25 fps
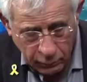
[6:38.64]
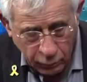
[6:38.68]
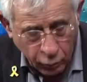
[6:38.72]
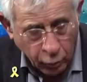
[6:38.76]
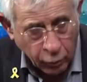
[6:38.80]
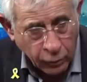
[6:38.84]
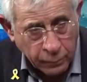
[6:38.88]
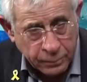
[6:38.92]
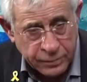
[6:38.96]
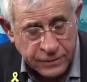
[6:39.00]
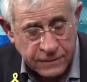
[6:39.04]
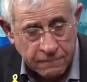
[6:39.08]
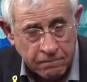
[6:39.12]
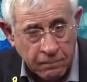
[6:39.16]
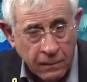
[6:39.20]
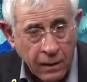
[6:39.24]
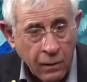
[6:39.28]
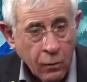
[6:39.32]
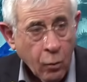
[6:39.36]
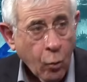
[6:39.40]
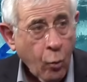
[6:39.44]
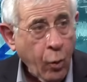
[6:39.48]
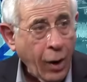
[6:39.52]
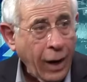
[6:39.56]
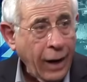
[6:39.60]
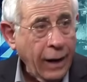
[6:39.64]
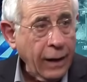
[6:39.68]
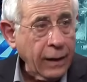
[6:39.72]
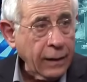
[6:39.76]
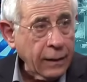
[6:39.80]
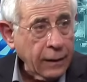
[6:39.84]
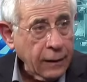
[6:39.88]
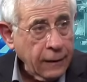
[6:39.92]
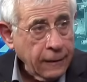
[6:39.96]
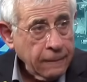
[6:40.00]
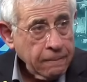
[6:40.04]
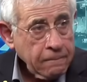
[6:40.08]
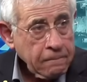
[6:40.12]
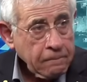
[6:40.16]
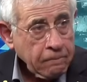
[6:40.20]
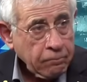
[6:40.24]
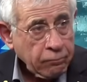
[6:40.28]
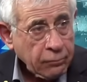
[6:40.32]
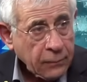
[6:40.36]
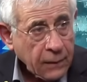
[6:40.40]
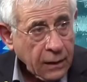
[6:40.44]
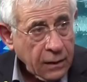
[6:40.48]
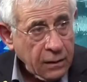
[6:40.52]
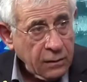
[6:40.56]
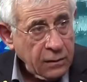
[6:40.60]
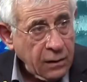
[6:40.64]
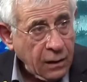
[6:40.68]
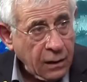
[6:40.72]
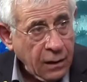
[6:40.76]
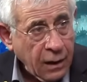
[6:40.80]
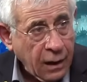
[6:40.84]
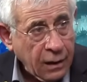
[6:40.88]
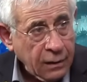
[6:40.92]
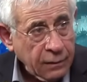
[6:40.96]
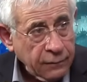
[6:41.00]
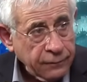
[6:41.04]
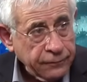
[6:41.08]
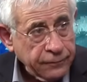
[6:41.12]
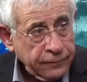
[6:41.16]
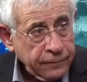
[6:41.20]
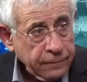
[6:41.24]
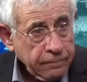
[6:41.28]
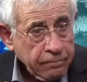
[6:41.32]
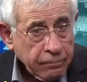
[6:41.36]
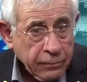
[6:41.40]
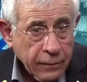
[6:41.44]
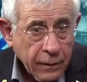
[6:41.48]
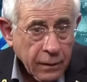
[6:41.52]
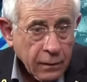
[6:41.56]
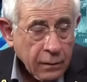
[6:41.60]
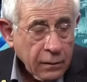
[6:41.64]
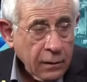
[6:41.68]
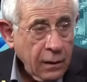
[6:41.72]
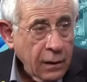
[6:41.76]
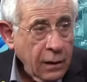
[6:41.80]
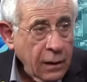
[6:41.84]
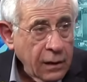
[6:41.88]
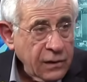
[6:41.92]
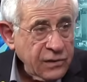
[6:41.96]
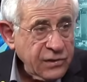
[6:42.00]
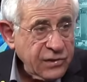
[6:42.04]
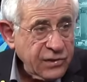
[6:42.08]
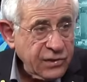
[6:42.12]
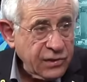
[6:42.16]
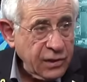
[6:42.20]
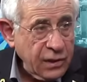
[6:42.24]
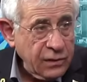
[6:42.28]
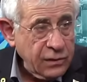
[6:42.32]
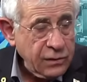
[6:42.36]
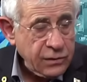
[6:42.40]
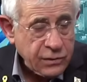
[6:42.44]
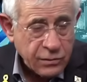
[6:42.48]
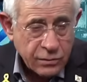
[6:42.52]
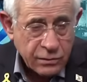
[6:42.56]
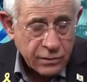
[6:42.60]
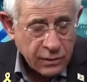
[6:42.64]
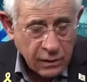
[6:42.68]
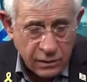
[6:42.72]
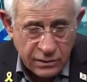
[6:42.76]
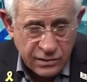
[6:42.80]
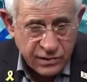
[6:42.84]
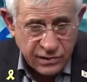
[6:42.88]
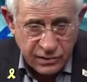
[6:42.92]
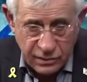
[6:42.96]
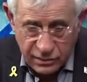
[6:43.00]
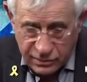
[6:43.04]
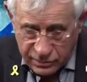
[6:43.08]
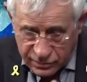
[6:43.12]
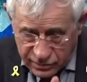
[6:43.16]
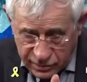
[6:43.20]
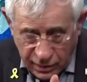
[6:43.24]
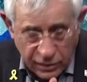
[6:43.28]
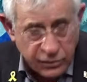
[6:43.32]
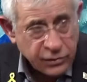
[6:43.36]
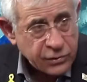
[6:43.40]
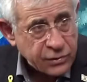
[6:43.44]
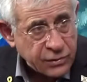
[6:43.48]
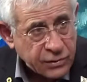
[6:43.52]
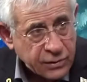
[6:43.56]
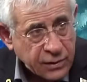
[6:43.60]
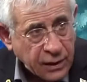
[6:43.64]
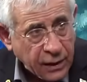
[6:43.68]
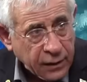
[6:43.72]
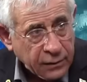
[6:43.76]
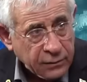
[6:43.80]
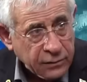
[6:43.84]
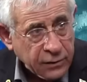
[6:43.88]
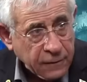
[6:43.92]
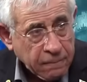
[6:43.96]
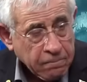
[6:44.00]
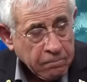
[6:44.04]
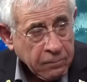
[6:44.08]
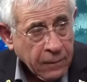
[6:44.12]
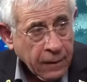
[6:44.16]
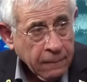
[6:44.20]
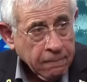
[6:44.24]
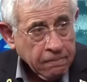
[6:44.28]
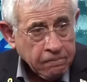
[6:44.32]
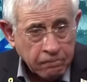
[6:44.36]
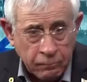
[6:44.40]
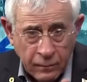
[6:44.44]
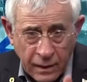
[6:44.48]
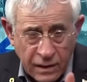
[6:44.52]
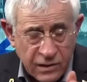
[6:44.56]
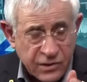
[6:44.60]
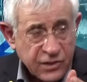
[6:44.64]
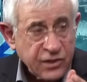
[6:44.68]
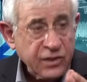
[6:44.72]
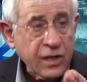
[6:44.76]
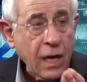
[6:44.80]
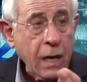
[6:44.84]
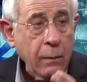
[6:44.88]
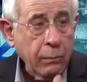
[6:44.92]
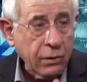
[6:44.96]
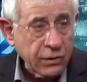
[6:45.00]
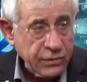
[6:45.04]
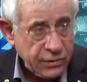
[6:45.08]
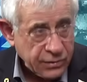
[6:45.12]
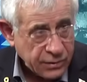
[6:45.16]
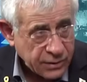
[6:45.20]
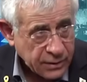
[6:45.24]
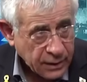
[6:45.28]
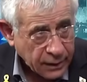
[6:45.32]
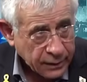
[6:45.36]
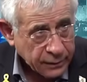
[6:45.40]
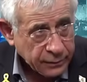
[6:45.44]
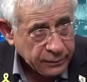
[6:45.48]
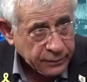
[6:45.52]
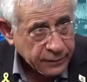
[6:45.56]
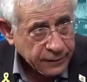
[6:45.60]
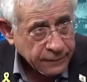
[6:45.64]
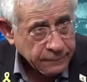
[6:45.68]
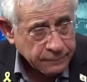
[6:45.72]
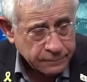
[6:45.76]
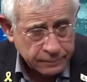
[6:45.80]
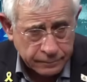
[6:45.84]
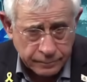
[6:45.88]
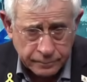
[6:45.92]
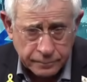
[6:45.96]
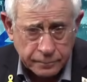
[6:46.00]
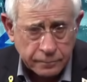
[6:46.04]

groups, while in the Gulf, they are steady society, stable society,